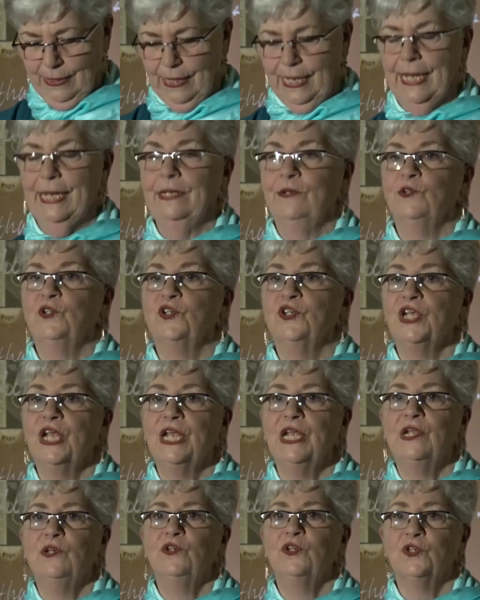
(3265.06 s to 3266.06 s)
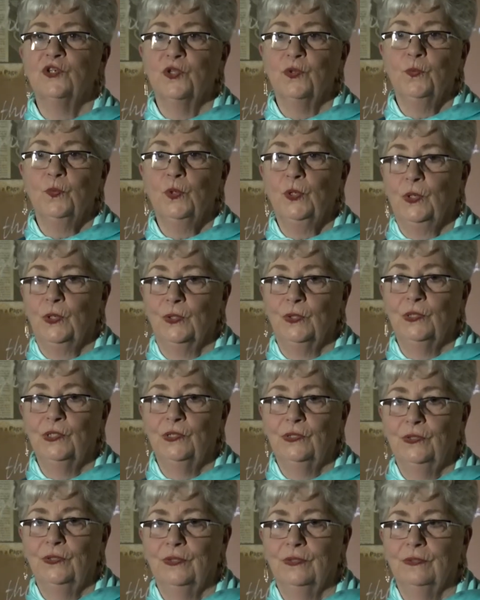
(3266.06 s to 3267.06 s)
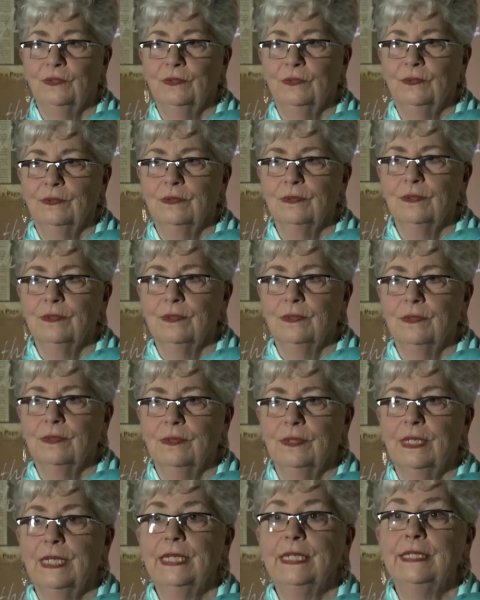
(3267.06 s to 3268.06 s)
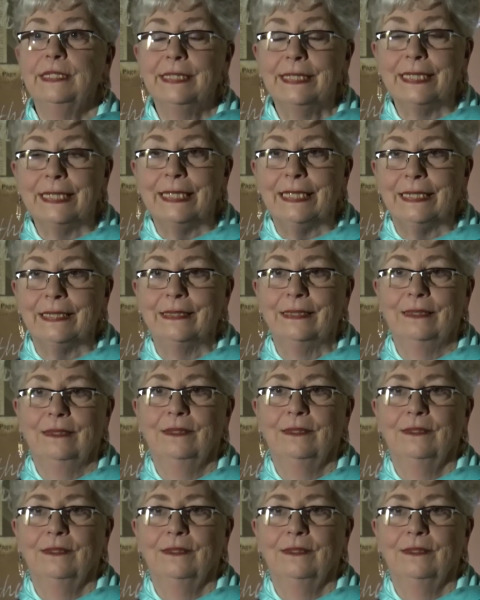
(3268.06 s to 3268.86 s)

can change the world. Indeed,